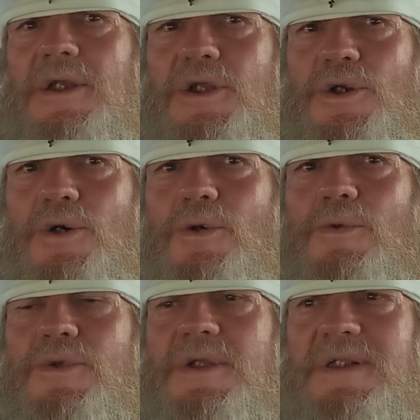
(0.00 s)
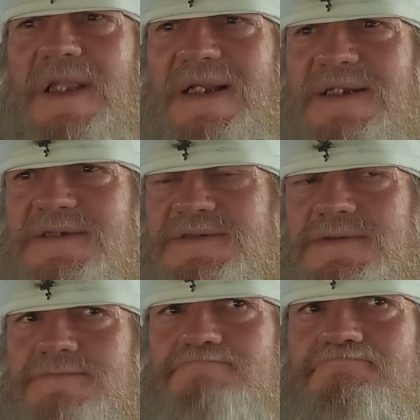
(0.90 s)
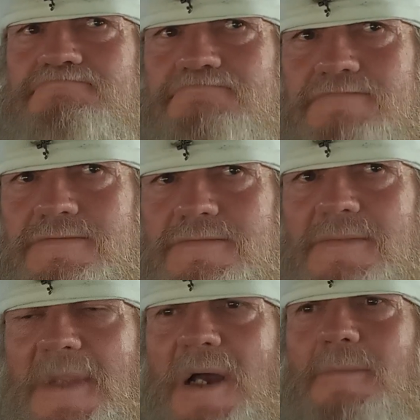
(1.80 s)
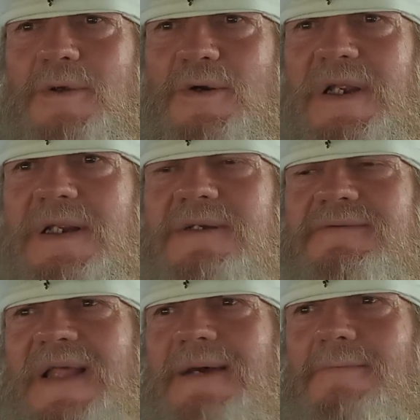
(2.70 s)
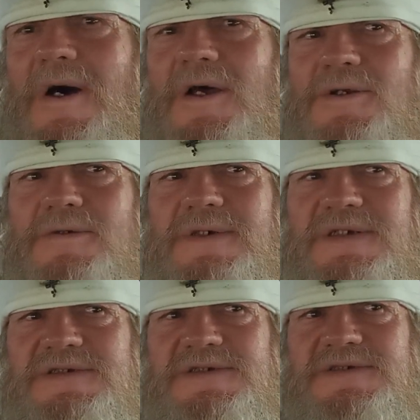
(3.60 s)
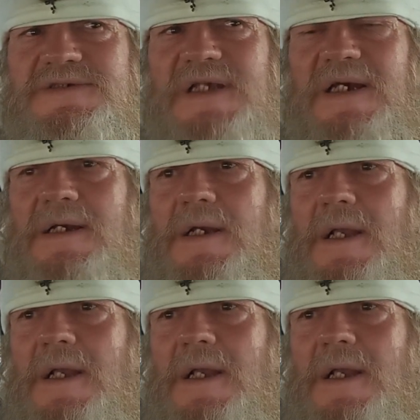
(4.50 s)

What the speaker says: you know, the latest upgrade of that model is that